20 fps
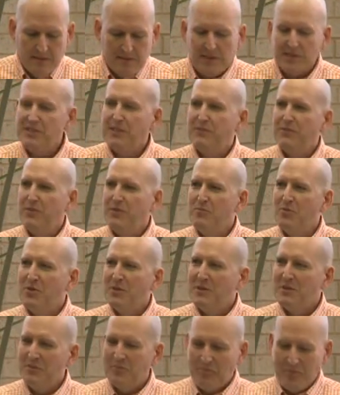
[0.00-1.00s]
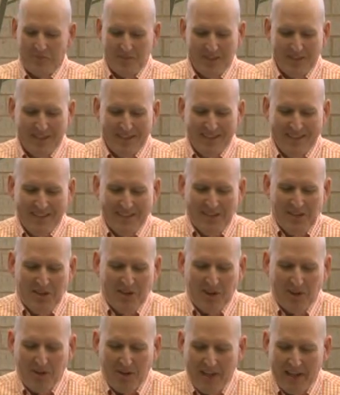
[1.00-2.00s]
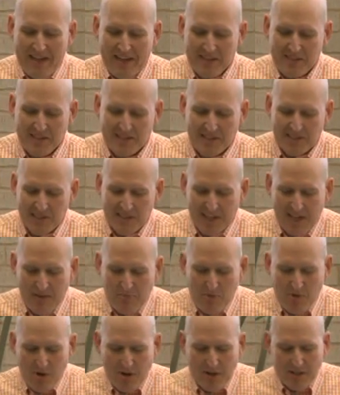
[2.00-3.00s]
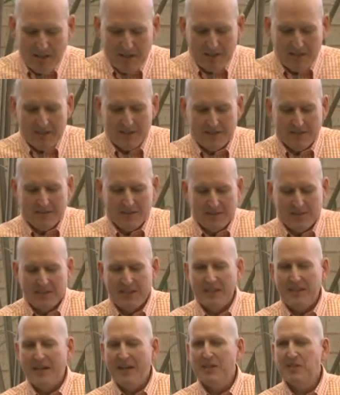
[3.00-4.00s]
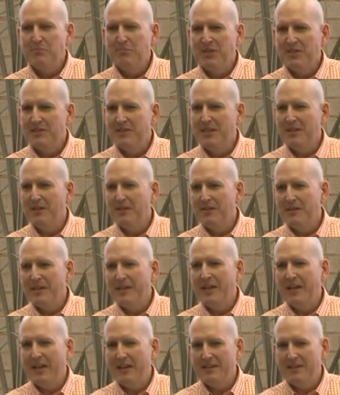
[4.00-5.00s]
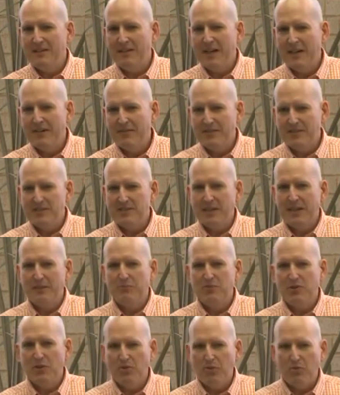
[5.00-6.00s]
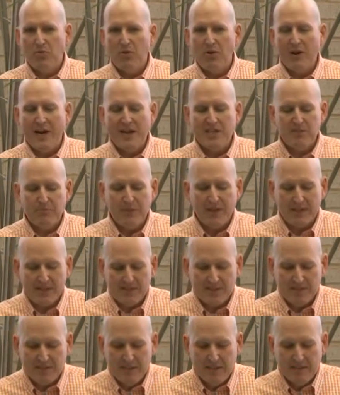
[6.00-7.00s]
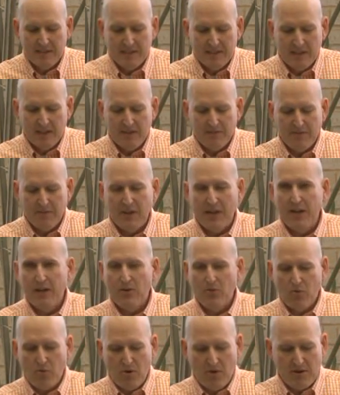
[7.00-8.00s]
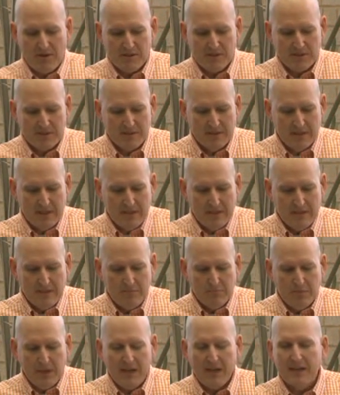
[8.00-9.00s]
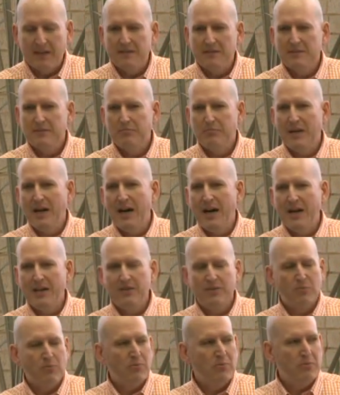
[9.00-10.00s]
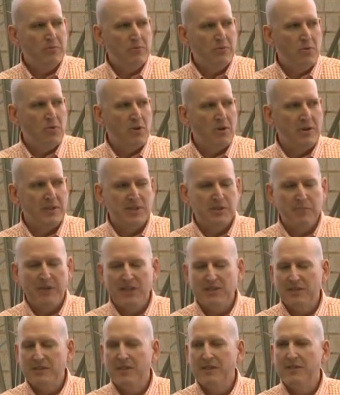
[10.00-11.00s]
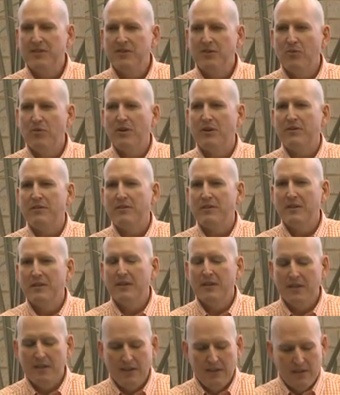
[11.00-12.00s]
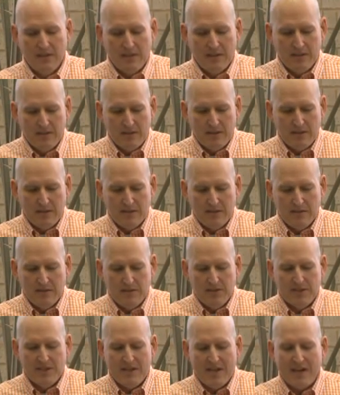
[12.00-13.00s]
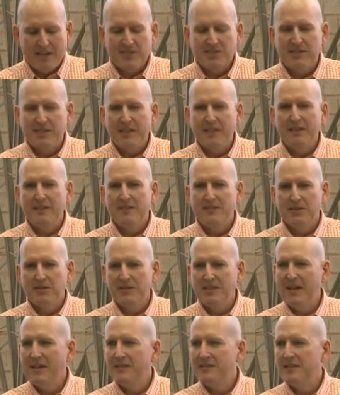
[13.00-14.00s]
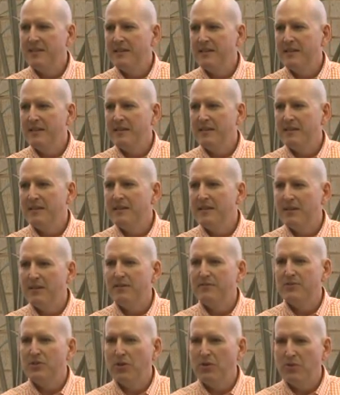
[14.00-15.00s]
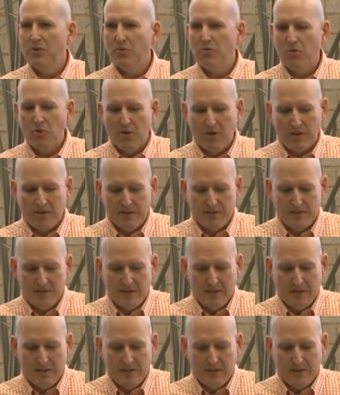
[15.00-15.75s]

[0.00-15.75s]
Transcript: Just a few more. Earl Hess, in the same work, said yes, militarily had a lot of the same total war aspects of later wars, but behind the war, especially in the North, you did not see totality of total war.